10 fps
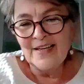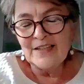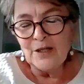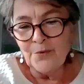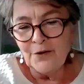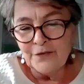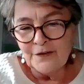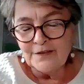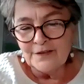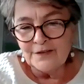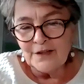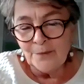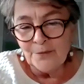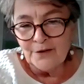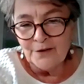Deborah Fritz, a
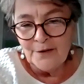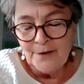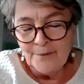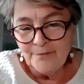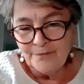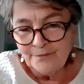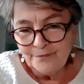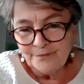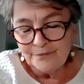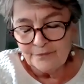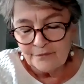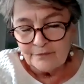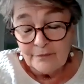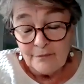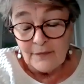sculptor,
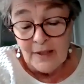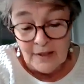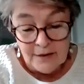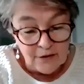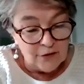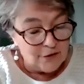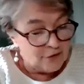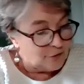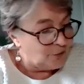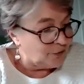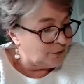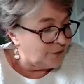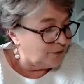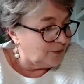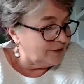I had the honor to work
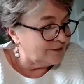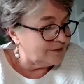with once.